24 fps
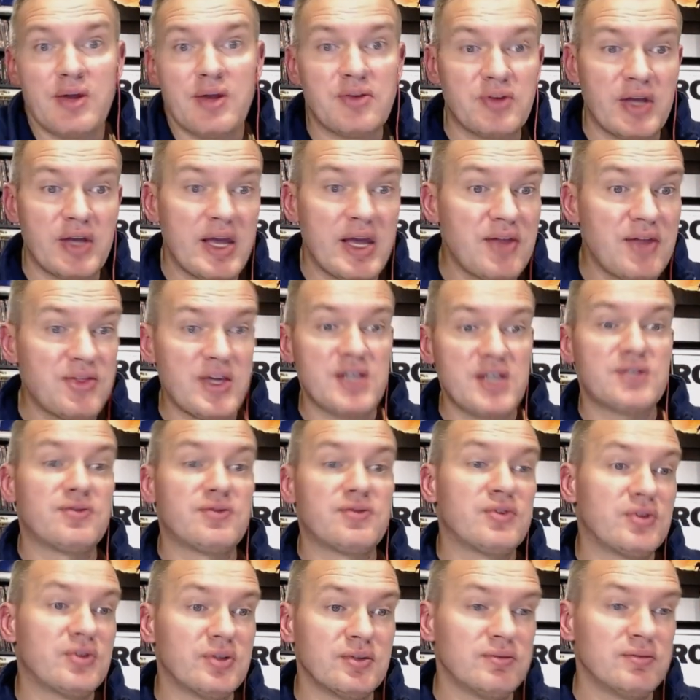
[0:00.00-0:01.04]
They're like, hey, thanks
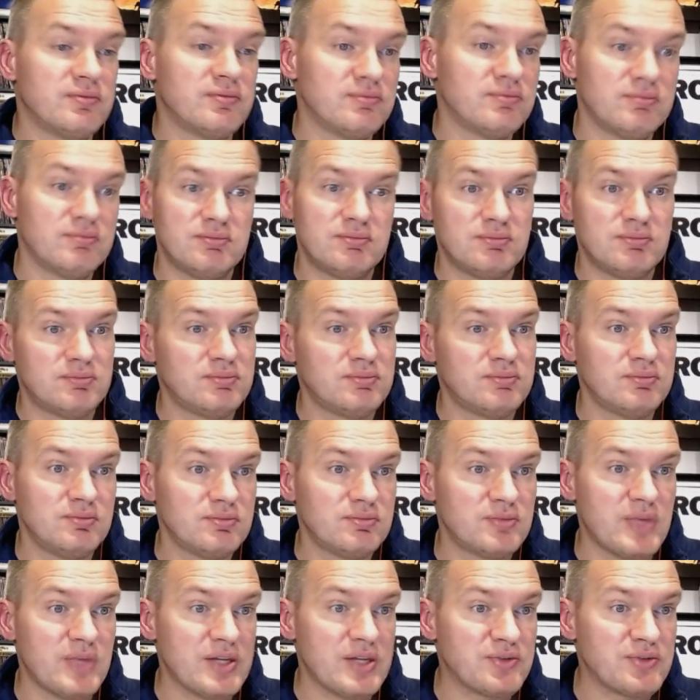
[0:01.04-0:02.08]
for
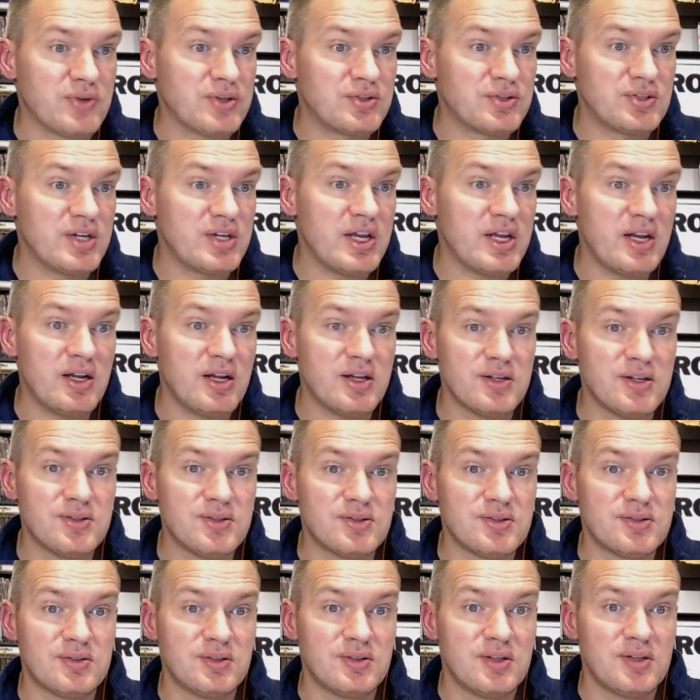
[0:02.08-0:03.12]
entertaining
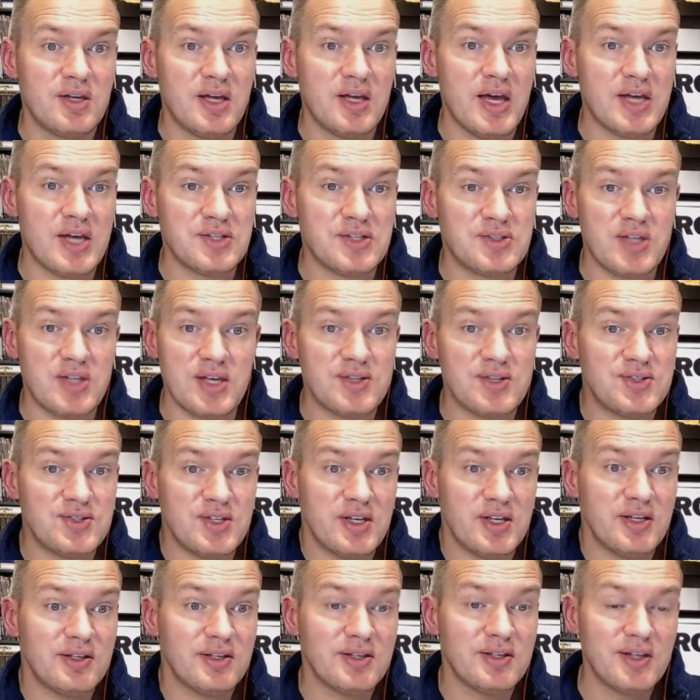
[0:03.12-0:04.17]
us as they see
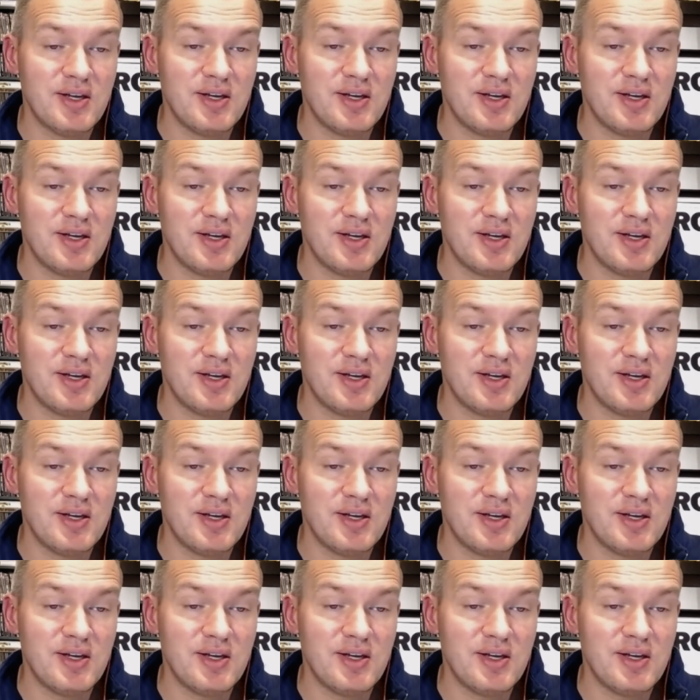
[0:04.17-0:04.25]
it.